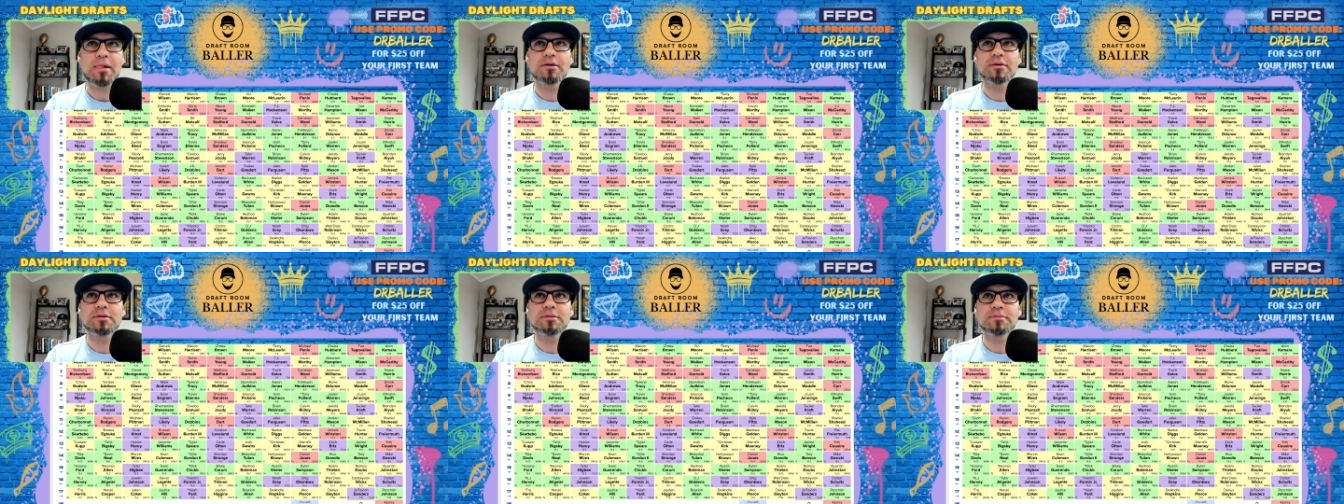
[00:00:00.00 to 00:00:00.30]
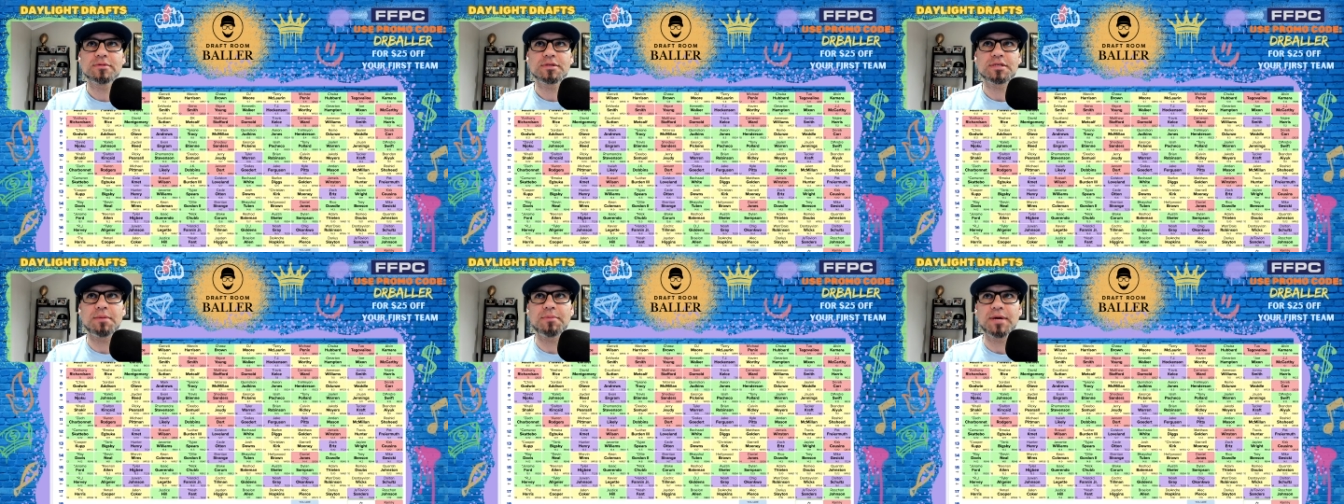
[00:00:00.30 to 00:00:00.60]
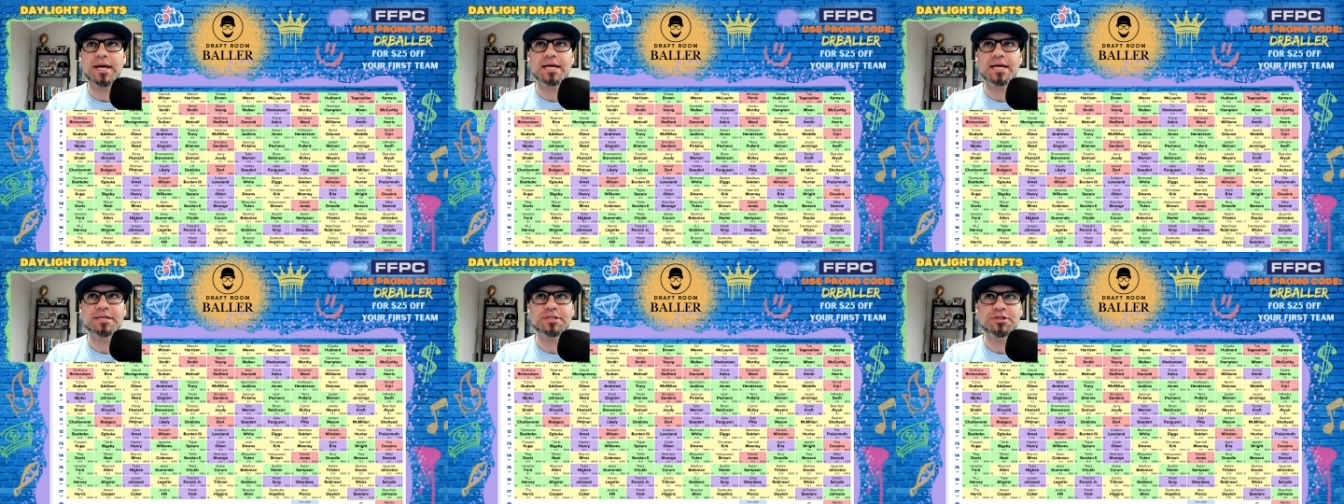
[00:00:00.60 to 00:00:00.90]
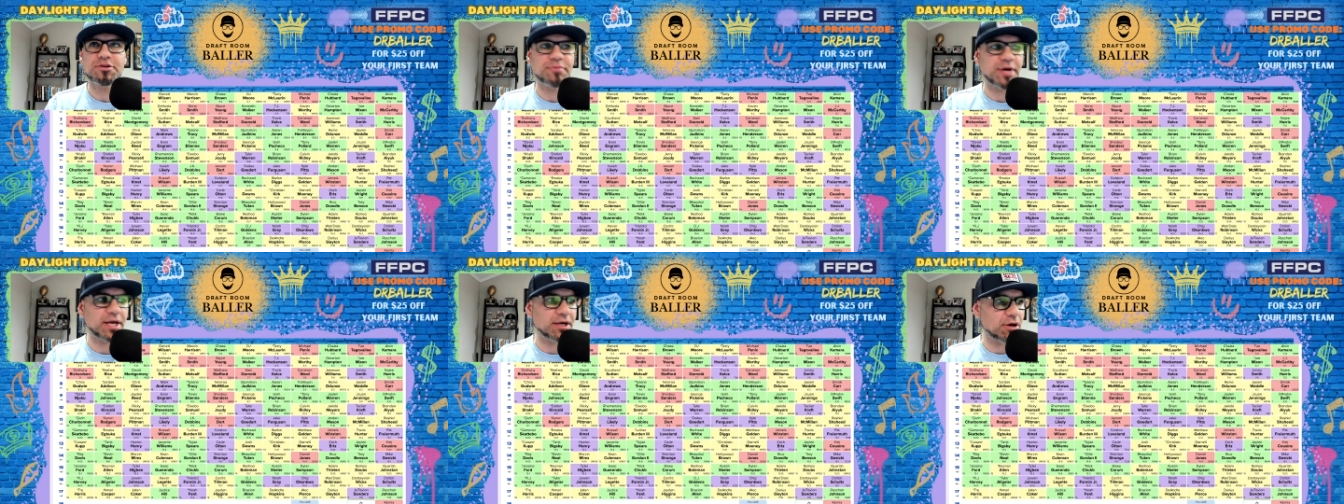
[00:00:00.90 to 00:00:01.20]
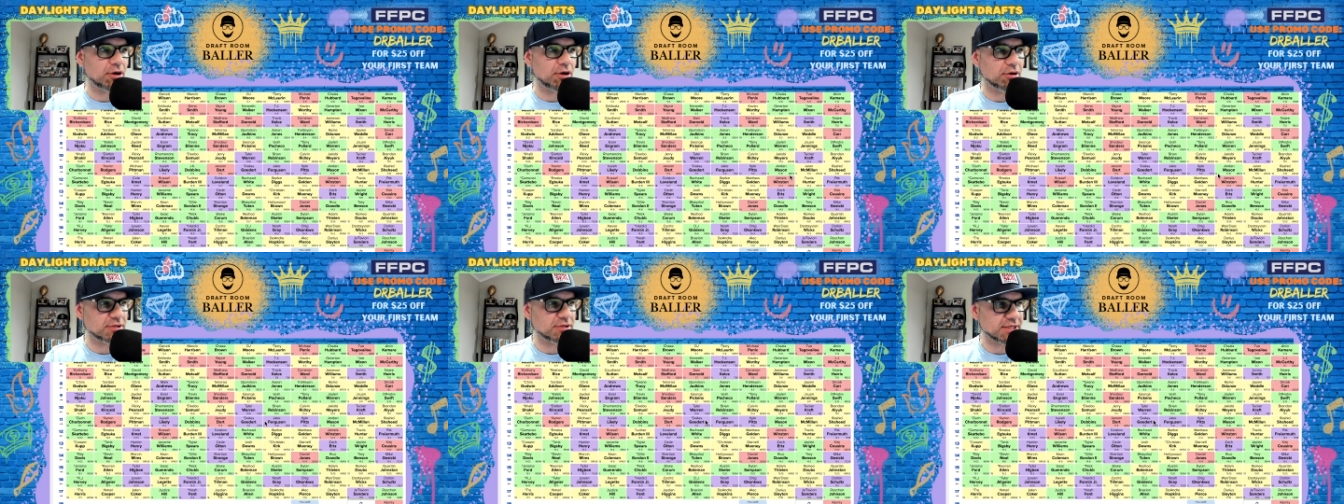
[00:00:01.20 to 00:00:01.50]
Some guys you may
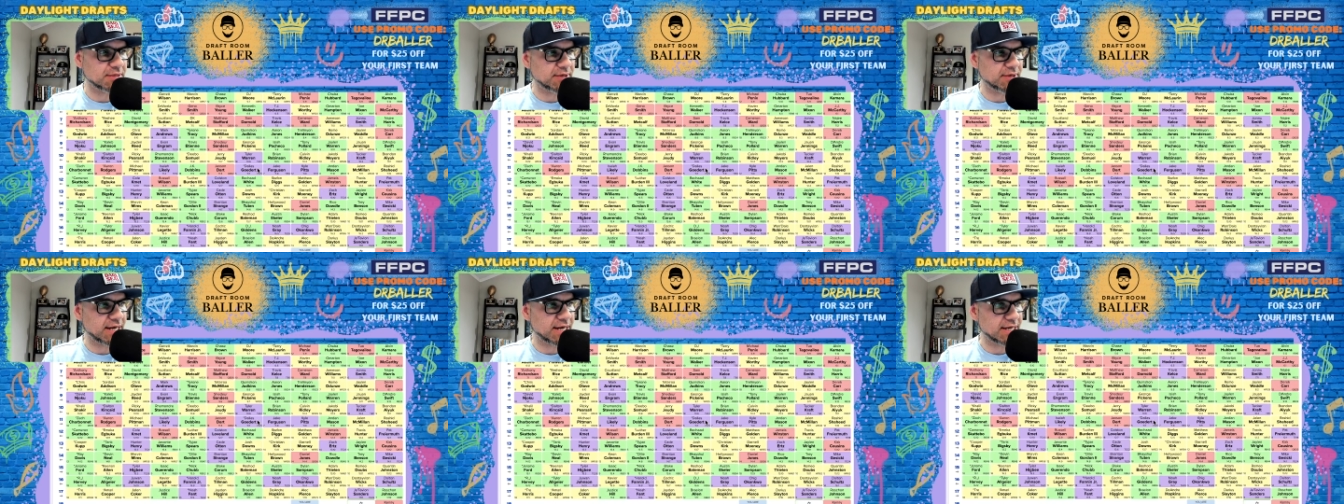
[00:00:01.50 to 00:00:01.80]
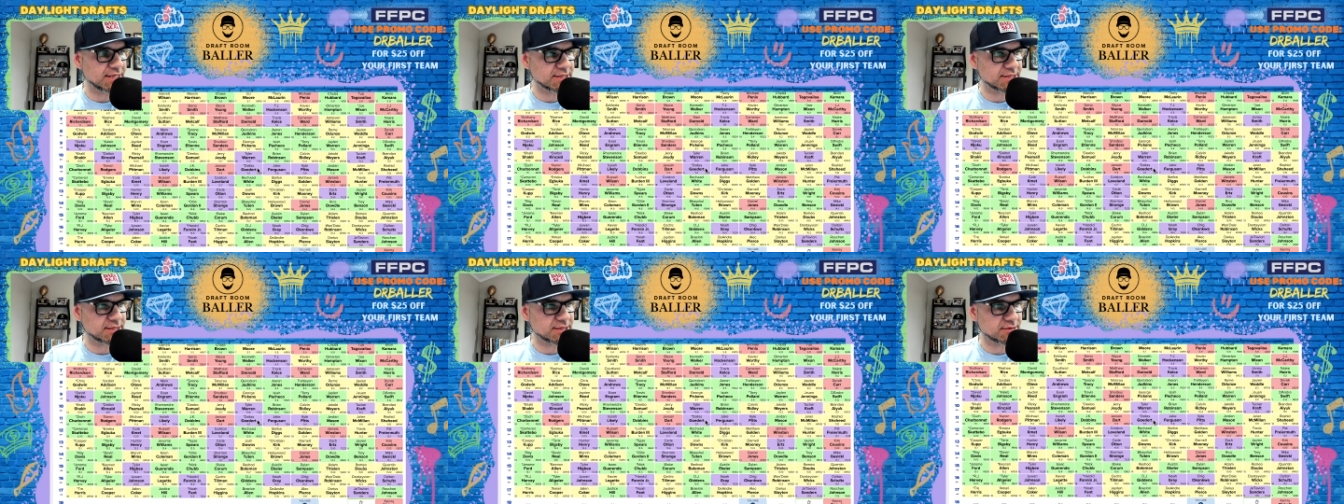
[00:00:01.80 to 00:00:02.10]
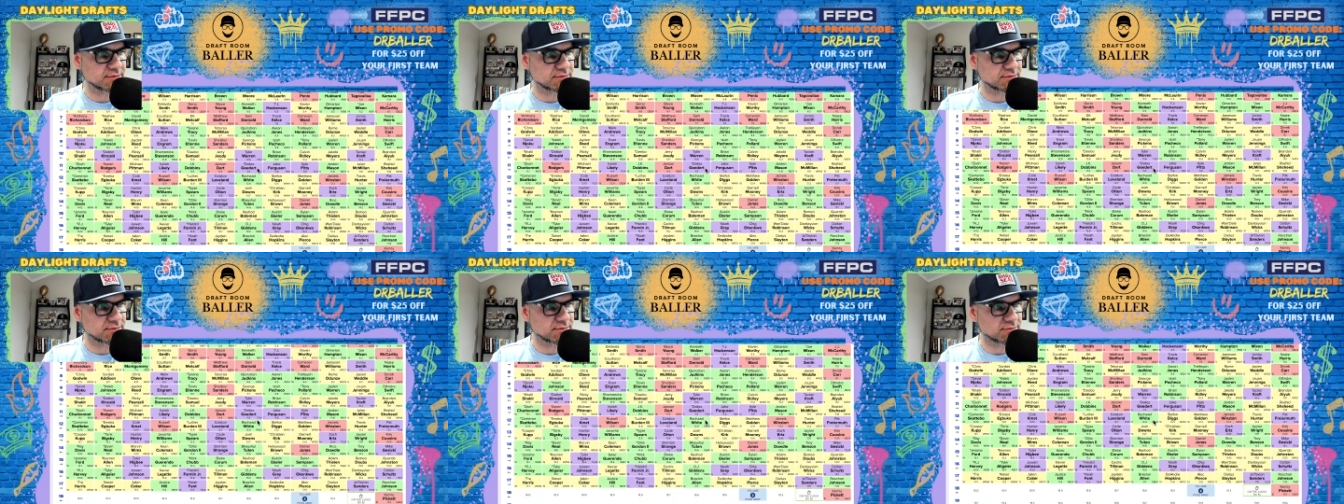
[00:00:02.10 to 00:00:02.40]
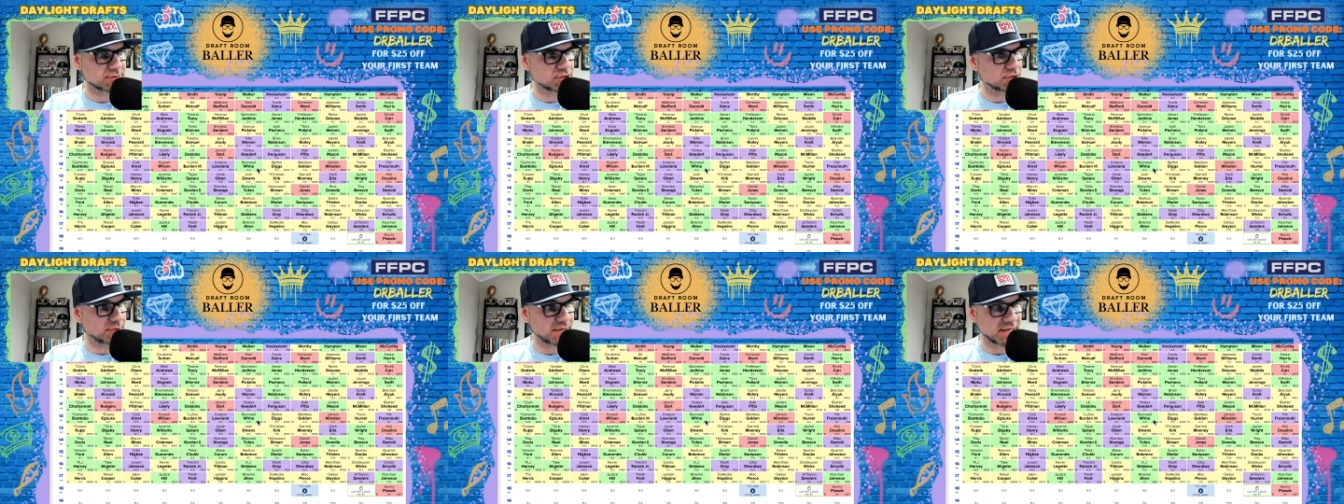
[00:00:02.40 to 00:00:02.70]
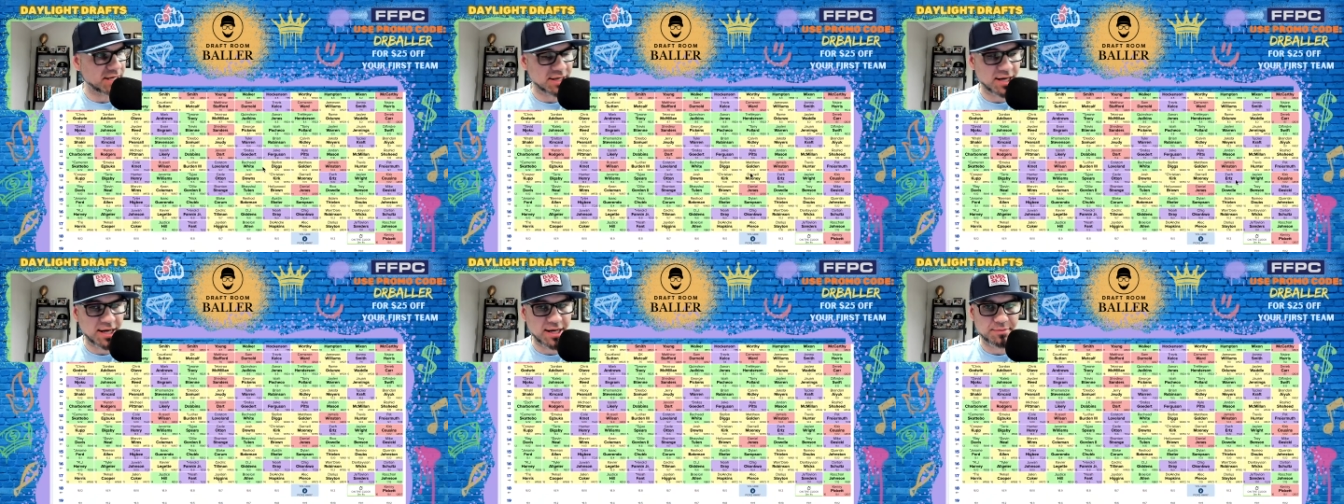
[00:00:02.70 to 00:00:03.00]
know, some guys you
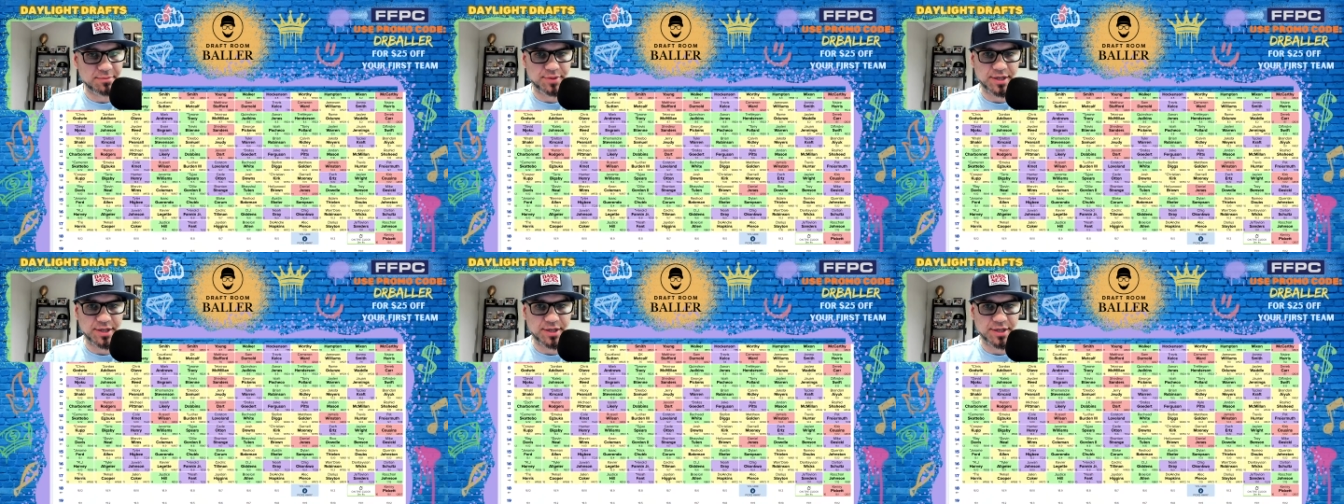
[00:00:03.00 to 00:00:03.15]
may not,